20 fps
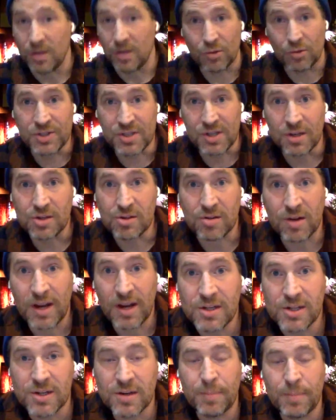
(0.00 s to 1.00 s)
You'll send your
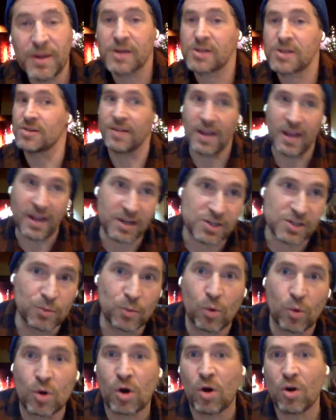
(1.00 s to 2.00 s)
agent a picture. The agent
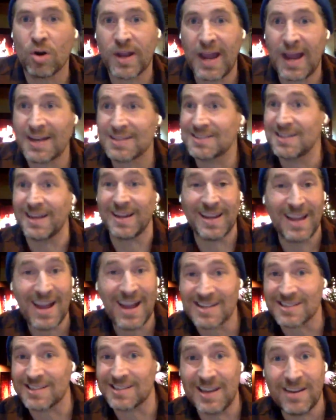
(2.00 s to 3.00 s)
will call casting.
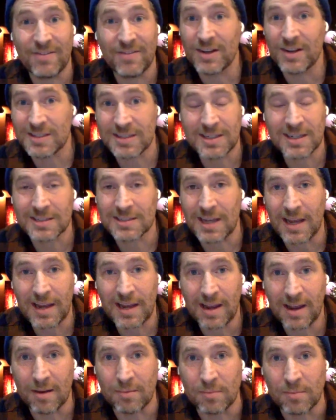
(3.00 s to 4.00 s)
Yes, even at 6
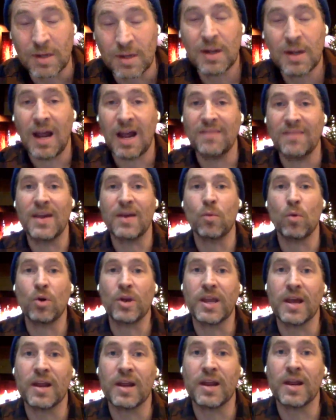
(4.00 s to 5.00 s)
a.m. and they will
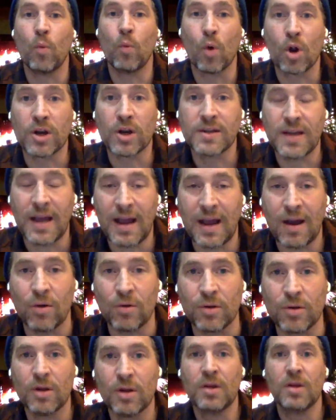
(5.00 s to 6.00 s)
get it worked out.